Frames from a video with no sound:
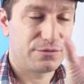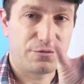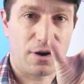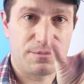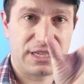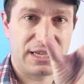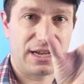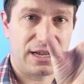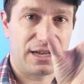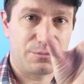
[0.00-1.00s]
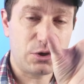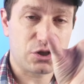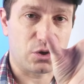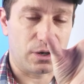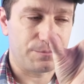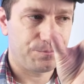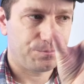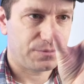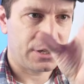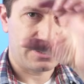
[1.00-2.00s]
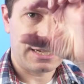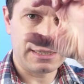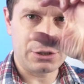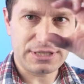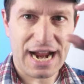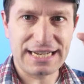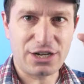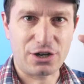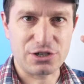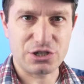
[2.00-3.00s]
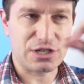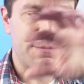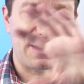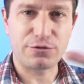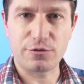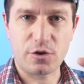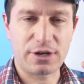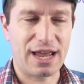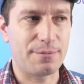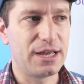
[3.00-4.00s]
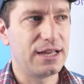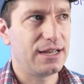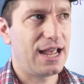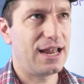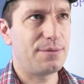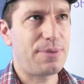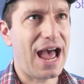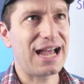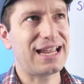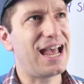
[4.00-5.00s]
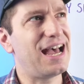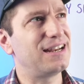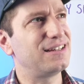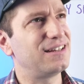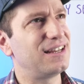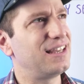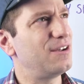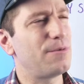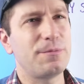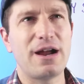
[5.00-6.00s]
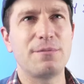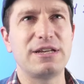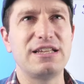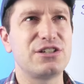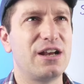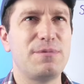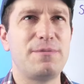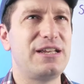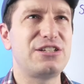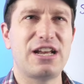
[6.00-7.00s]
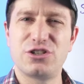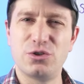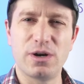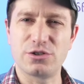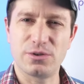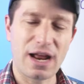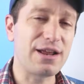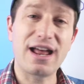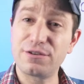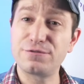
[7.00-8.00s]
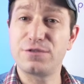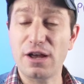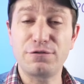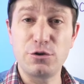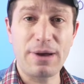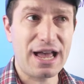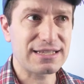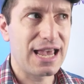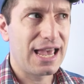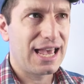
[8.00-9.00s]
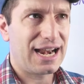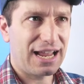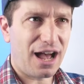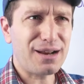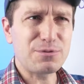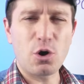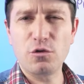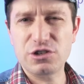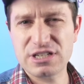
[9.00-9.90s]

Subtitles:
from the bookstore. They're like little tiny cards just meant for vocab. And a pack had, I can't remember how many each had. Maybe each had 200. Anyway, I had a few packs. And I got up to over